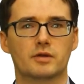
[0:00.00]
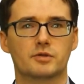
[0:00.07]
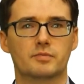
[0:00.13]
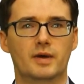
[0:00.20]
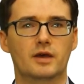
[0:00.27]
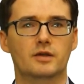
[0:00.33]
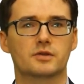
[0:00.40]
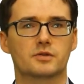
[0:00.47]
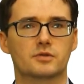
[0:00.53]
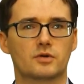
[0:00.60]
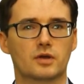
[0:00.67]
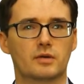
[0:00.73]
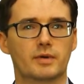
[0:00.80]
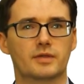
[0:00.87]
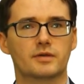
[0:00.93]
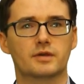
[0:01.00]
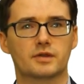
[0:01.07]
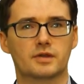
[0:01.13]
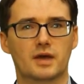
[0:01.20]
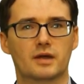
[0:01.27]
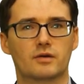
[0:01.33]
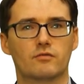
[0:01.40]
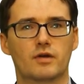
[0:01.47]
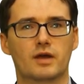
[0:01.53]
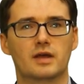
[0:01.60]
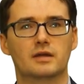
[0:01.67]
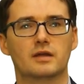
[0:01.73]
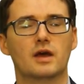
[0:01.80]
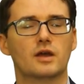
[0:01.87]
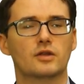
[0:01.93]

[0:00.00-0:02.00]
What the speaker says: space, talking about the discount rate,